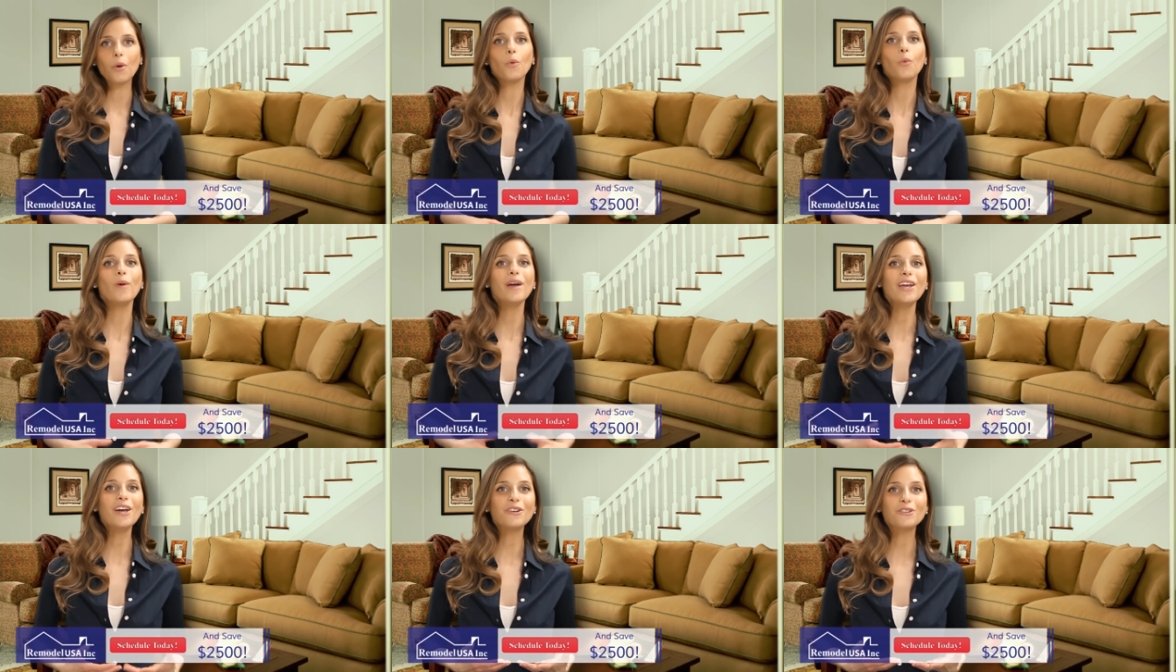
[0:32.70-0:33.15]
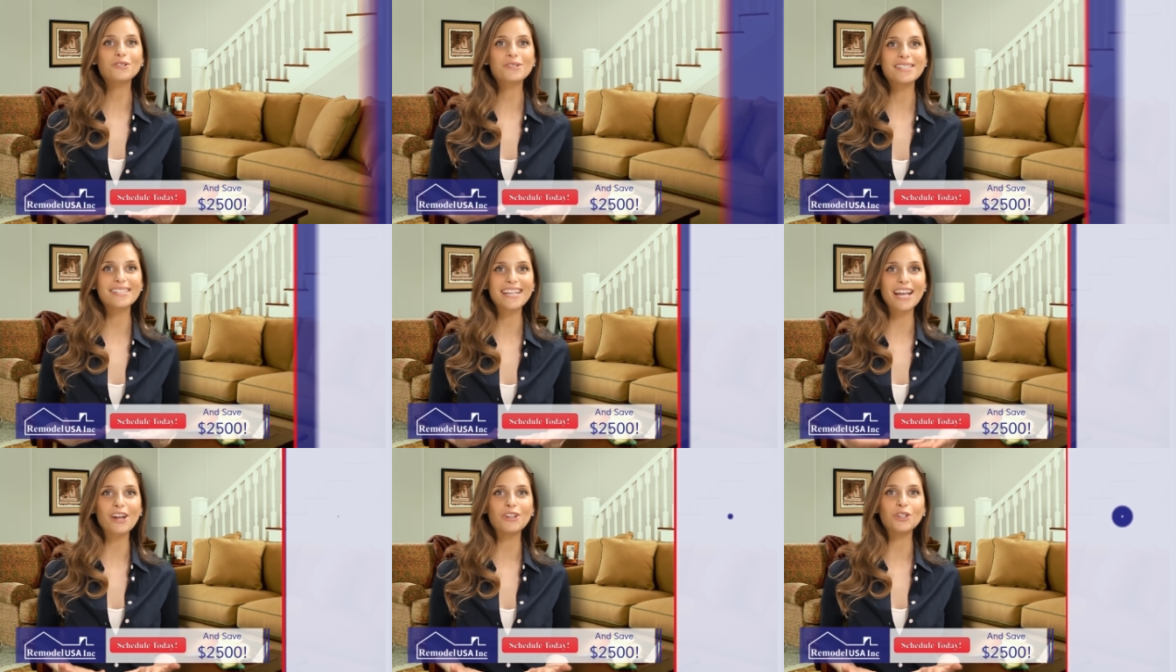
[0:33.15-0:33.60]
We
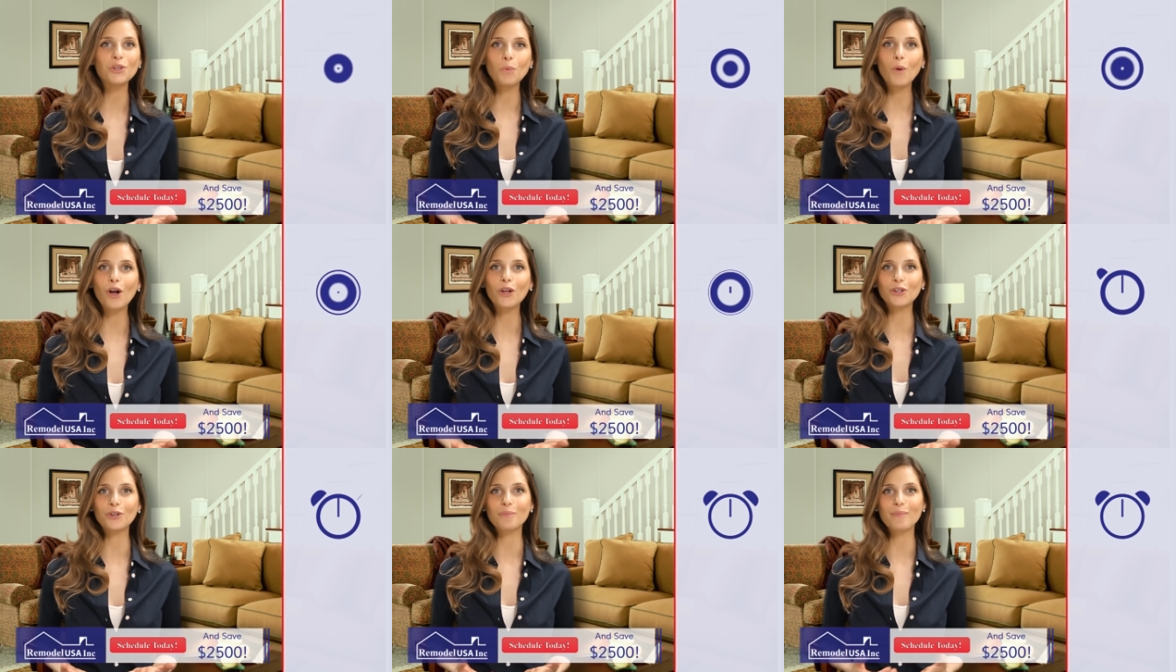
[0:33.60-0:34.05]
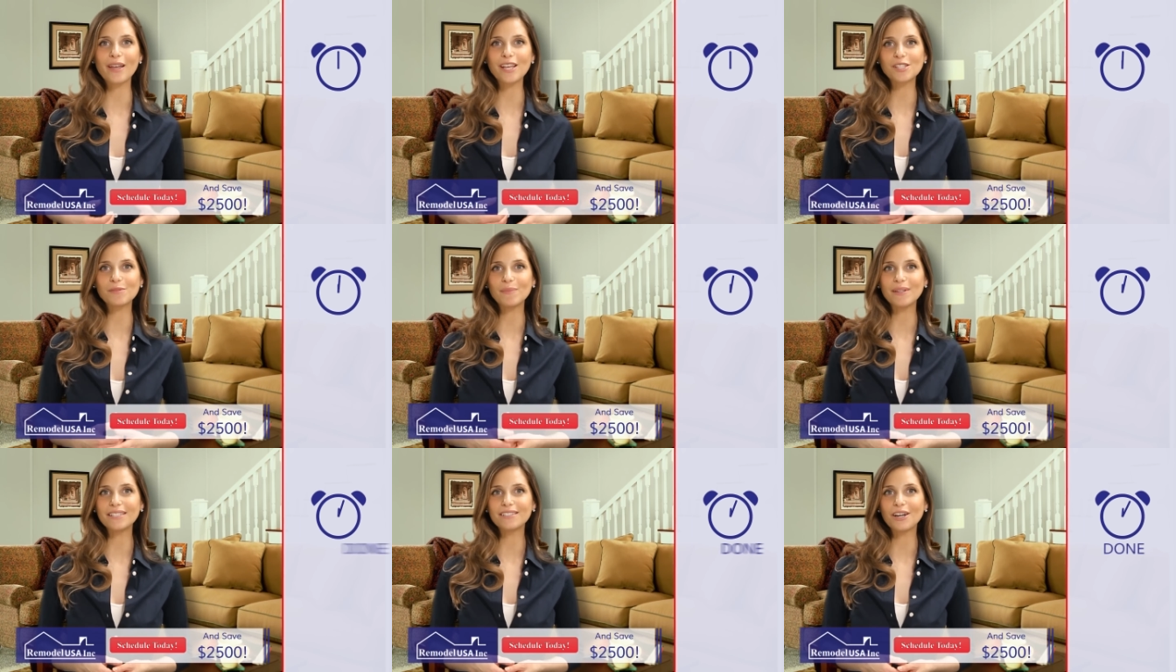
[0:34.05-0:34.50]
understand you want your
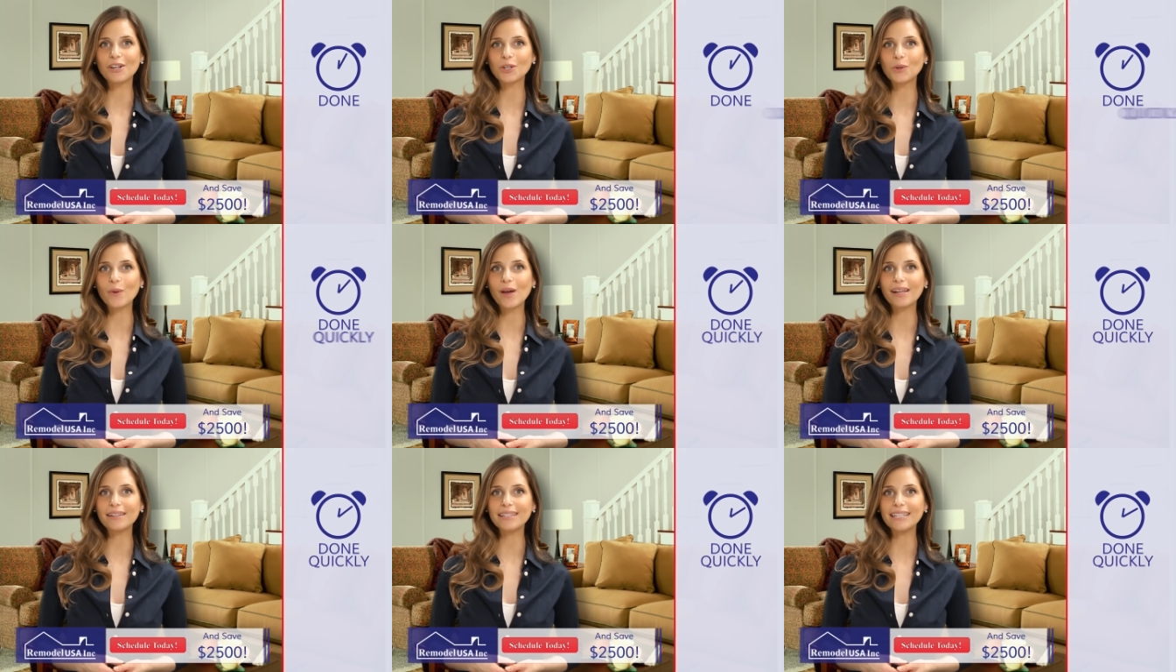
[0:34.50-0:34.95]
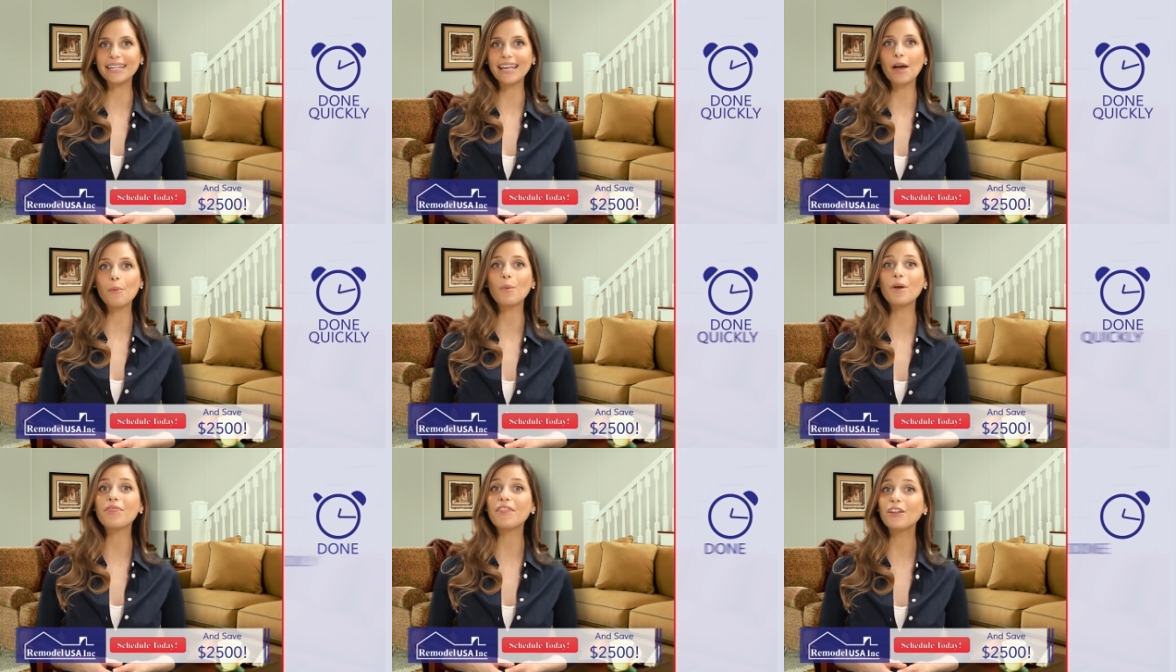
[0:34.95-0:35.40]
basement done quickly
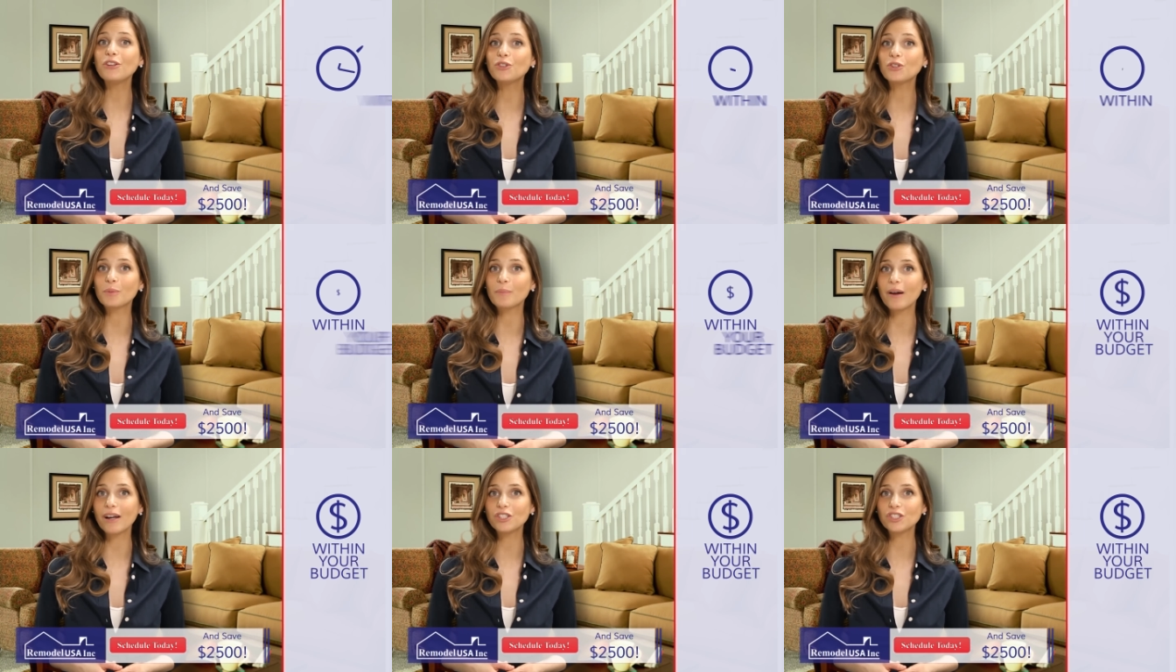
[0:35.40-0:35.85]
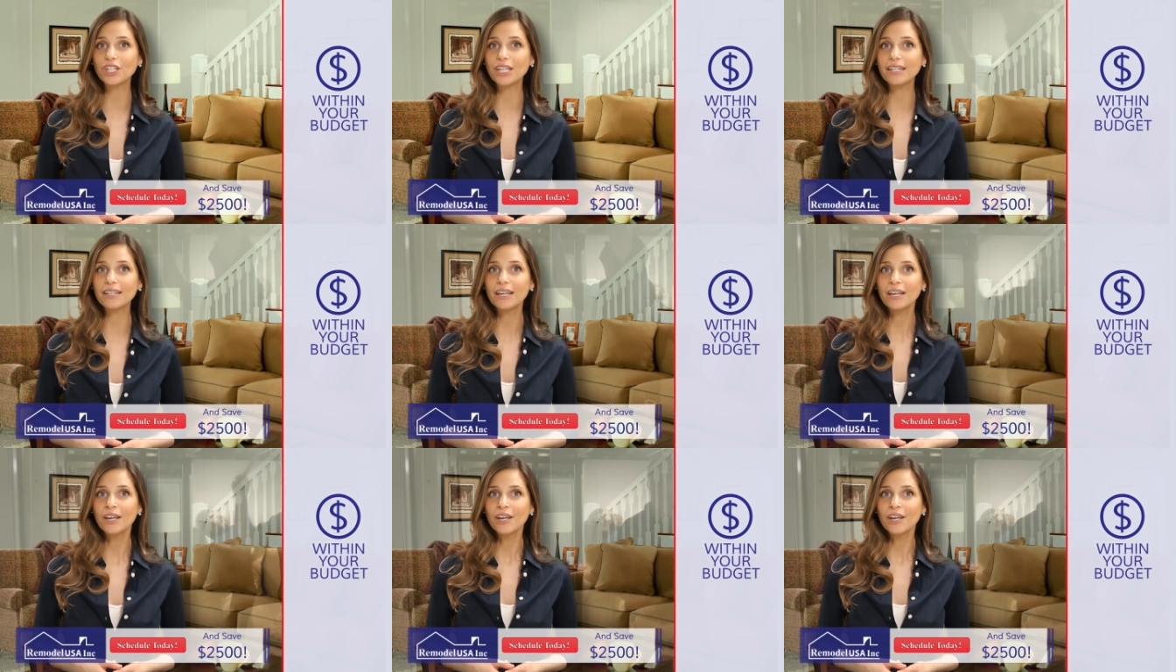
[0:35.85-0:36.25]
and within your budget.